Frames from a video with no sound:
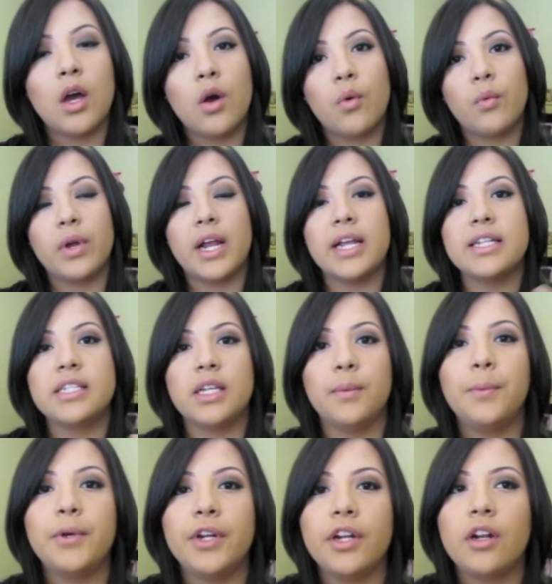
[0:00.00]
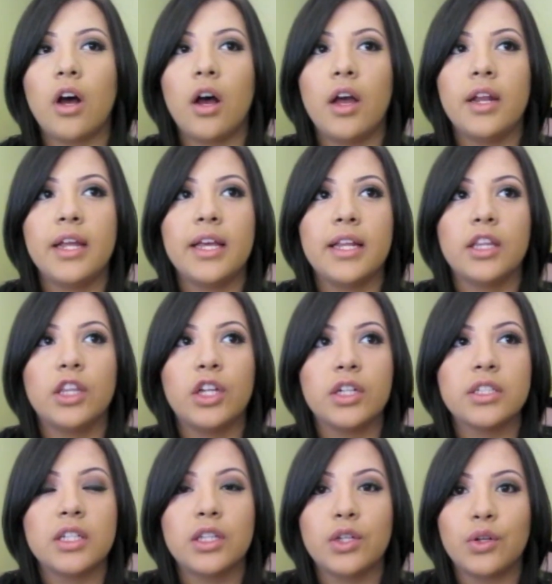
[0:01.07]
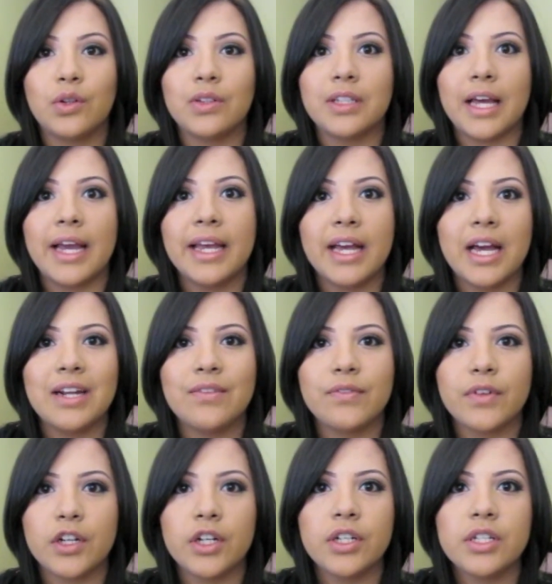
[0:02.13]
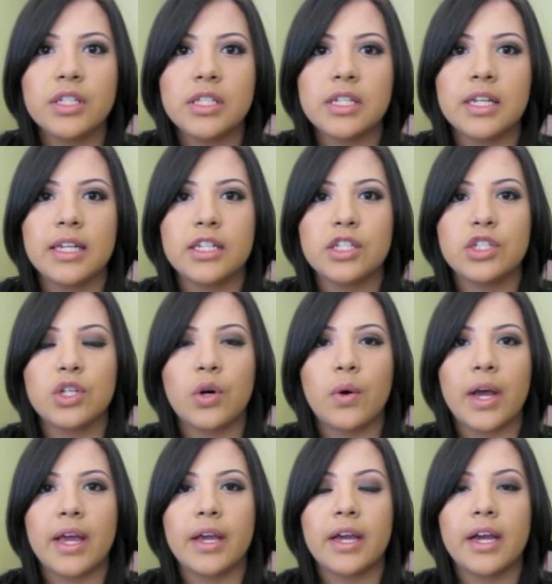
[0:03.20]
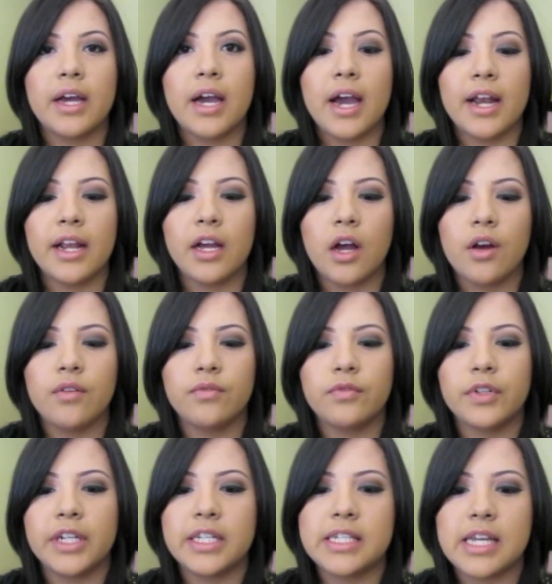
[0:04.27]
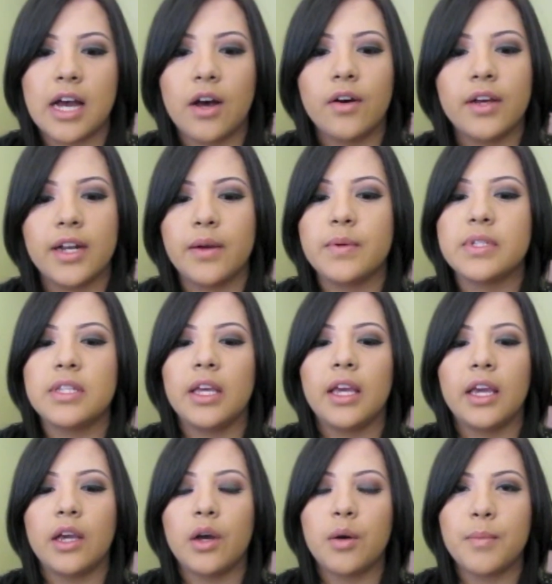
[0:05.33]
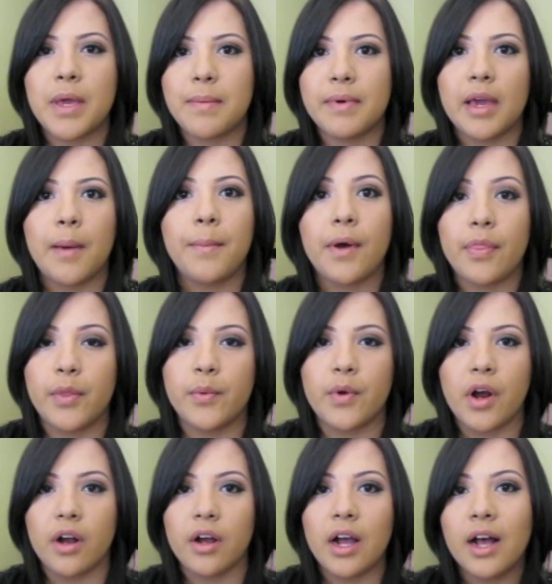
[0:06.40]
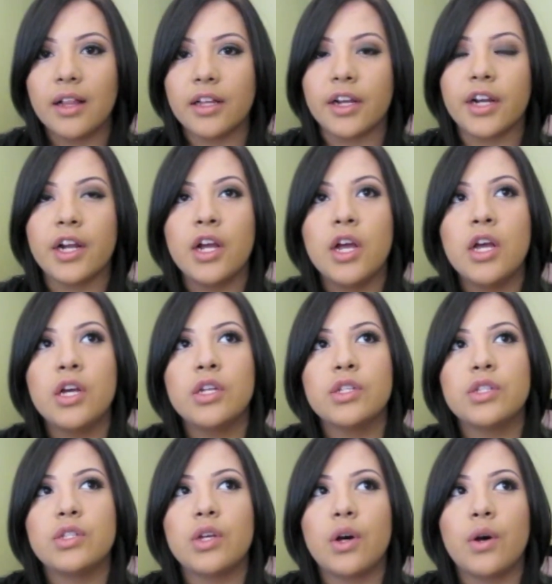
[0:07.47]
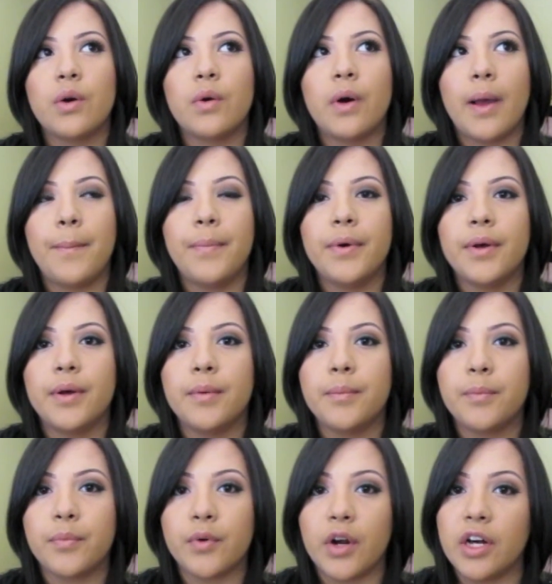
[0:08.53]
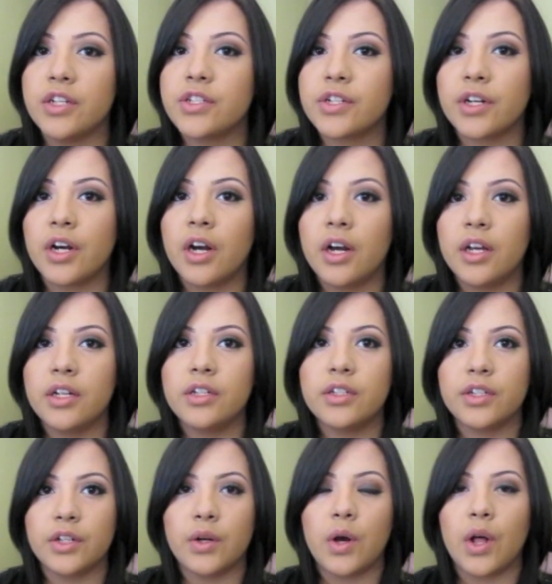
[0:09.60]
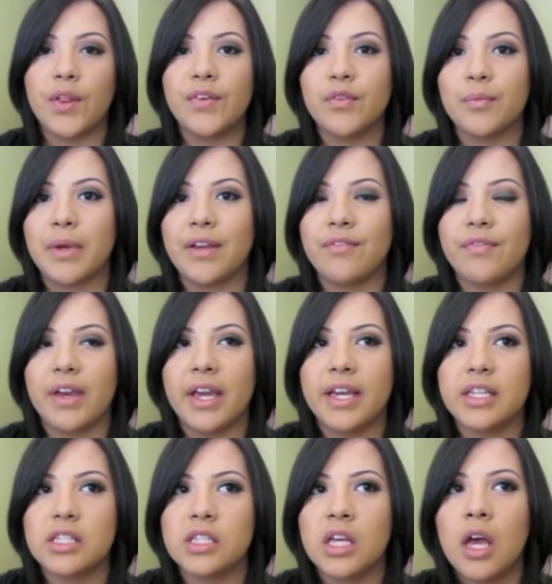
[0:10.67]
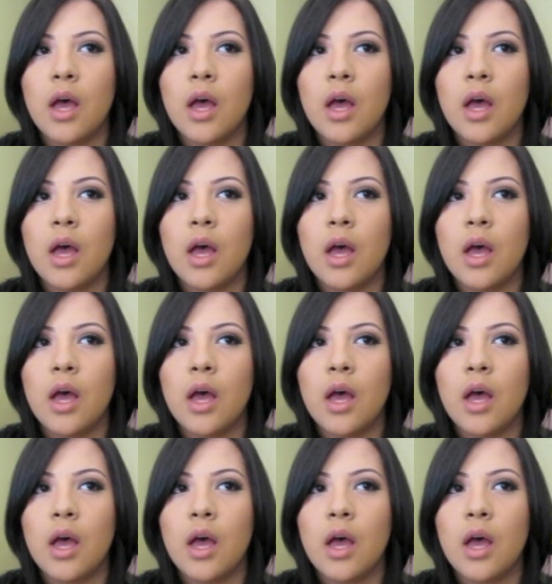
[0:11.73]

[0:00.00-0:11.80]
When I did put it on, it looked a little light at first, and so I kind of got freaked out, and I was thinking, oh, maybe I bought the wrong color. So I put bronzer on, you know, all over my face.